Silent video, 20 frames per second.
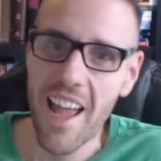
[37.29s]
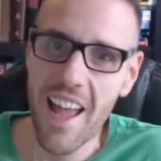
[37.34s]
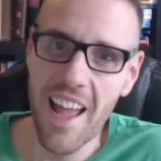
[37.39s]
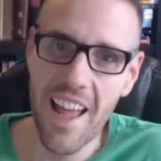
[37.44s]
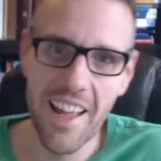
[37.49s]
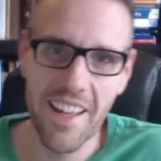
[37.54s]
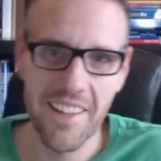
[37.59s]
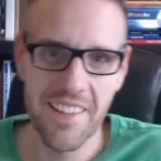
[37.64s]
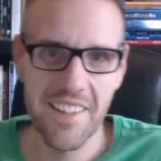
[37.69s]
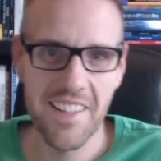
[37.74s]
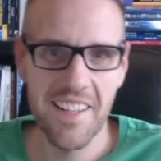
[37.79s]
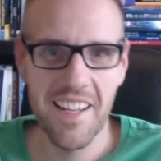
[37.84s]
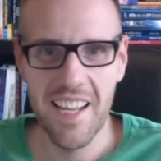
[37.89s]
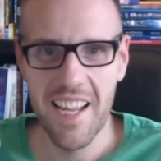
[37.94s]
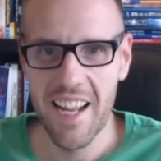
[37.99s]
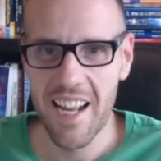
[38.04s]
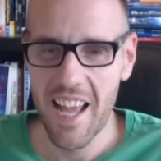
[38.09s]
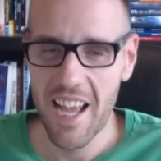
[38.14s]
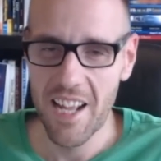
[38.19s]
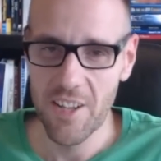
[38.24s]
and
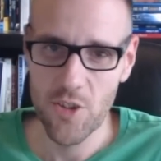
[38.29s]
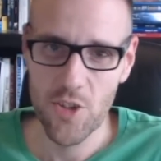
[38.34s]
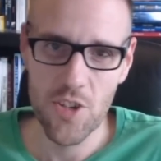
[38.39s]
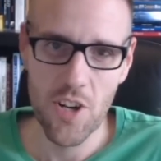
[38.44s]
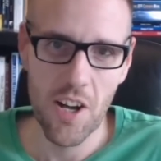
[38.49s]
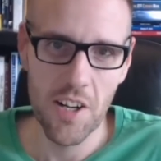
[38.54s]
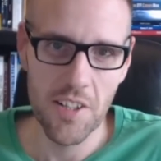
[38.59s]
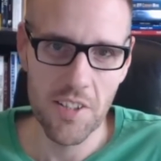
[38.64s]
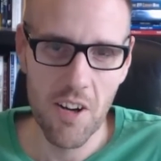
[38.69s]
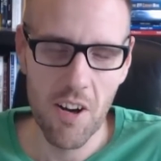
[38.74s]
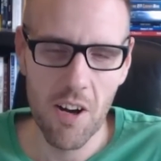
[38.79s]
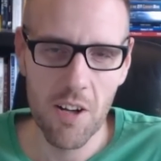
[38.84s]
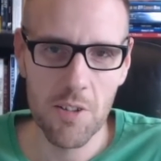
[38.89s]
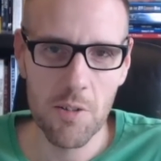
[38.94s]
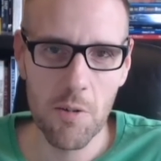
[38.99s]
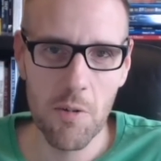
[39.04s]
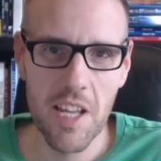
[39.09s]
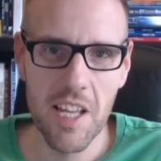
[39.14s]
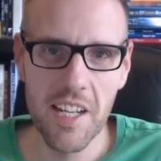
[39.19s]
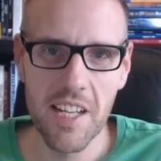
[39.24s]
it had Sean
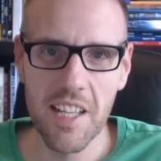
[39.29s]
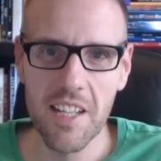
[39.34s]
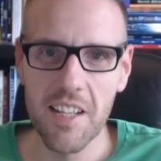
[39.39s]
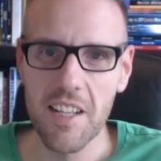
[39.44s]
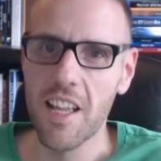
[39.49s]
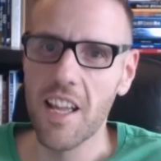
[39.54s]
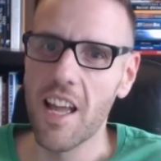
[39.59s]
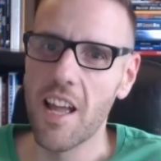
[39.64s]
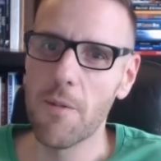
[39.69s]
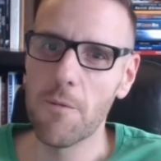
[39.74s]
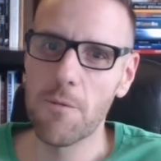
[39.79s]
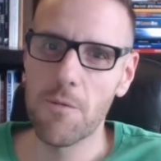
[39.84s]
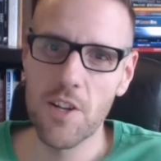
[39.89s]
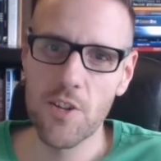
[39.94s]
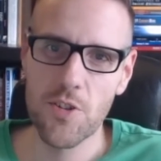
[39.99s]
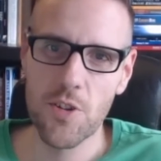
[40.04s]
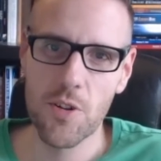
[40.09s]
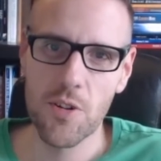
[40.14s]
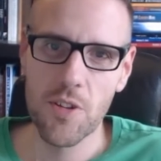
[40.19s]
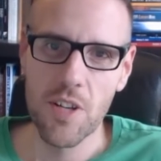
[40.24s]
Connery in it and
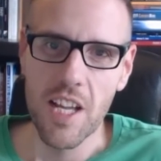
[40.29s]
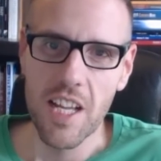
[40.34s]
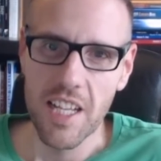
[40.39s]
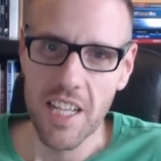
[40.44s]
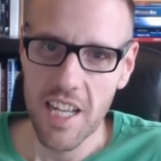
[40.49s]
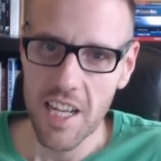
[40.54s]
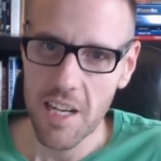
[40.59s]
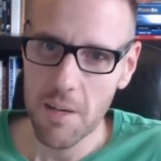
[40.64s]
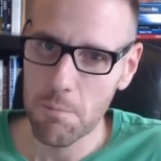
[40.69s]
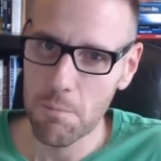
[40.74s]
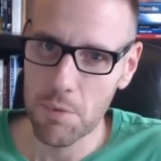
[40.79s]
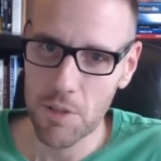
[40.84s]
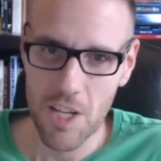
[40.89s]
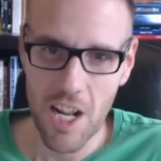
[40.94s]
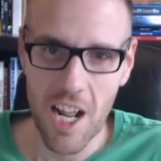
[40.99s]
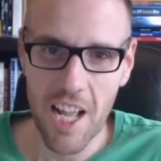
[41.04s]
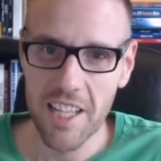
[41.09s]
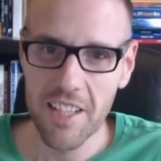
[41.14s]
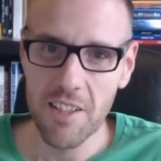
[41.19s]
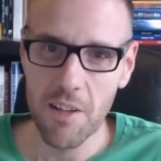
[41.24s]
featured King
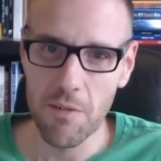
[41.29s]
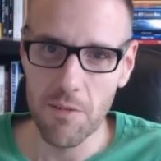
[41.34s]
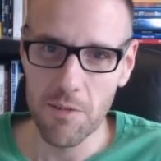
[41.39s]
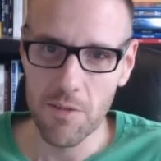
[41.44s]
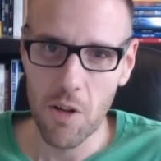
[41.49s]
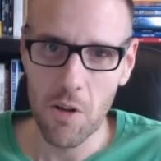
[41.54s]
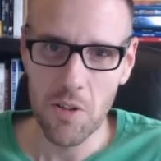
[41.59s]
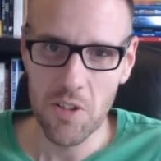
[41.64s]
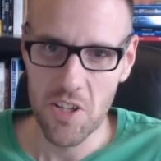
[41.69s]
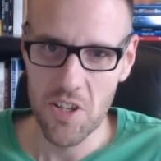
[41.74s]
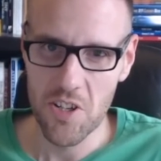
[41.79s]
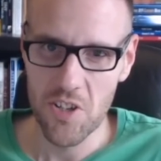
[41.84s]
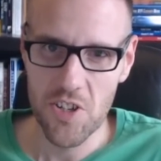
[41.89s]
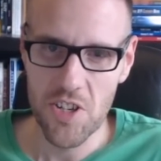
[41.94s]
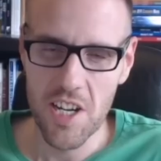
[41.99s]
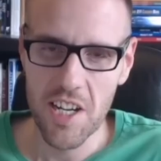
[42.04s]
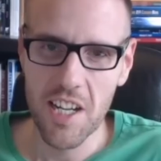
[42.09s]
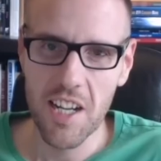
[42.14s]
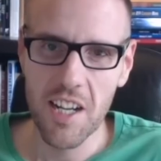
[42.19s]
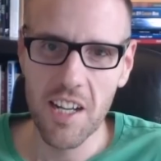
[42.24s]
Brian of
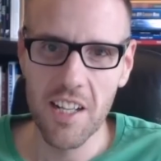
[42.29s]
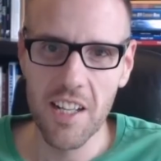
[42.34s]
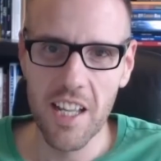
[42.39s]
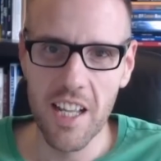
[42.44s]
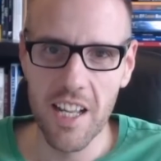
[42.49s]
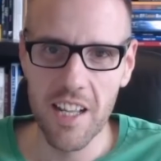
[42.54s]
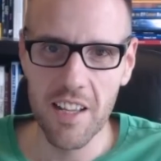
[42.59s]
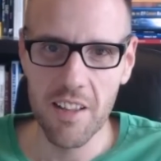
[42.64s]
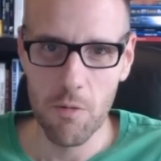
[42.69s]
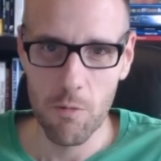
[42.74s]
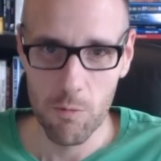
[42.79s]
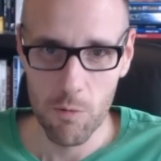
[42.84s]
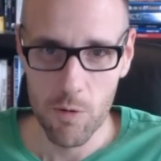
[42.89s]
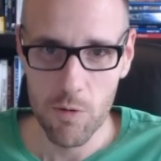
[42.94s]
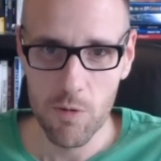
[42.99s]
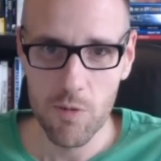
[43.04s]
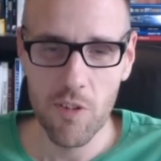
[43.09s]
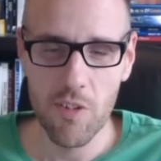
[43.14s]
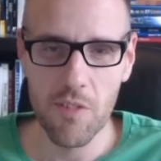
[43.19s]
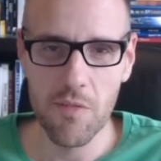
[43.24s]
Knocknashiga in the
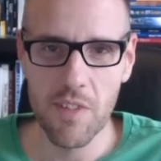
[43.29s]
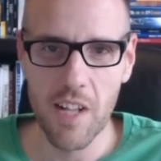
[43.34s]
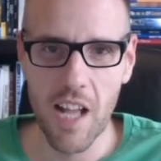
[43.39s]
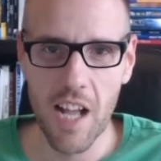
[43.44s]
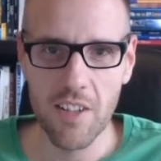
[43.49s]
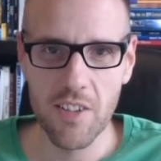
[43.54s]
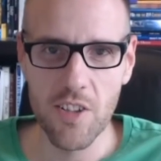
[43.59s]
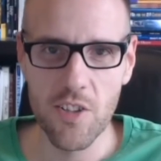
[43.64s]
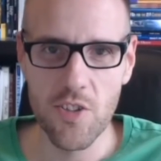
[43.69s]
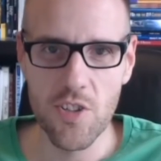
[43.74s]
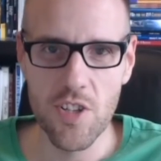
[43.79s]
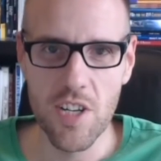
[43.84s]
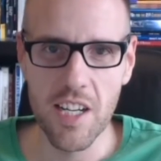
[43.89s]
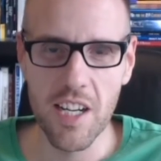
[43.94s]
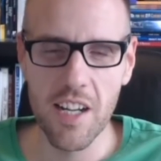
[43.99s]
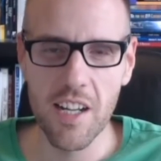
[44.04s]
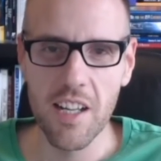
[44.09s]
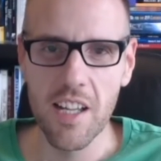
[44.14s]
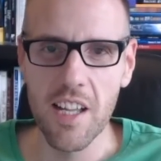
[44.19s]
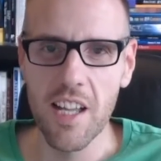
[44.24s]
ruins of
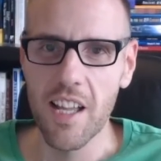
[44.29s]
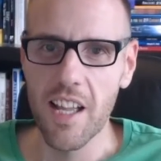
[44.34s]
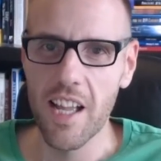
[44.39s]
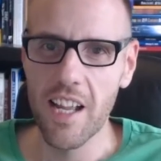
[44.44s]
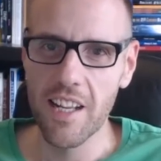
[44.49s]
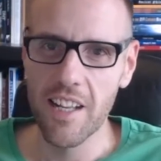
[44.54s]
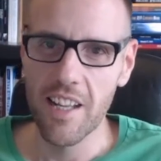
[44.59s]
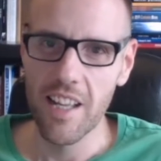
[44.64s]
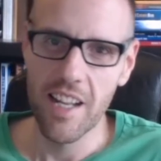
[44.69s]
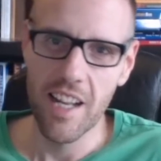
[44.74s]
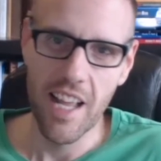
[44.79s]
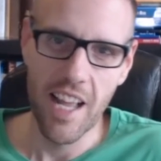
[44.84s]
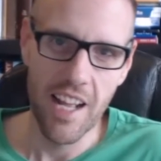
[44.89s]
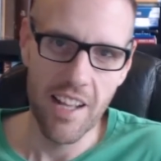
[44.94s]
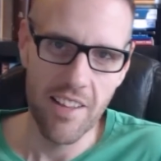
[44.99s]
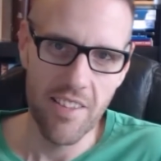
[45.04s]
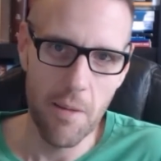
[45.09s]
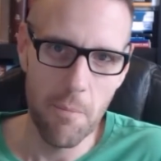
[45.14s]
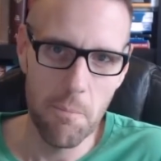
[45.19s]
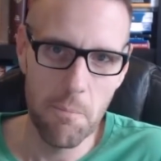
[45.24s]
Knocknashiga, and it
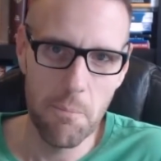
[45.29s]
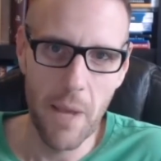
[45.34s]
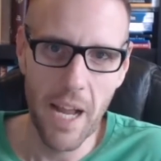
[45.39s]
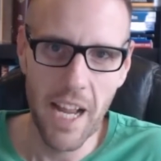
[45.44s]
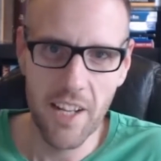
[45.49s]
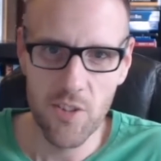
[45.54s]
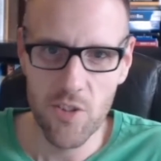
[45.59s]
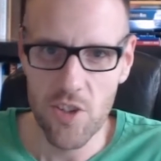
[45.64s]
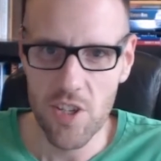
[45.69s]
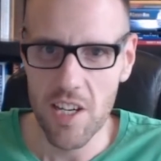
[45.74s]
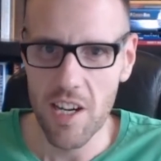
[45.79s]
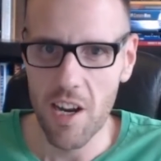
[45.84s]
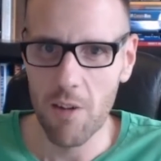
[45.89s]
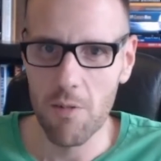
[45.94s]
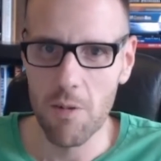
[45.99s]
had the Banshee.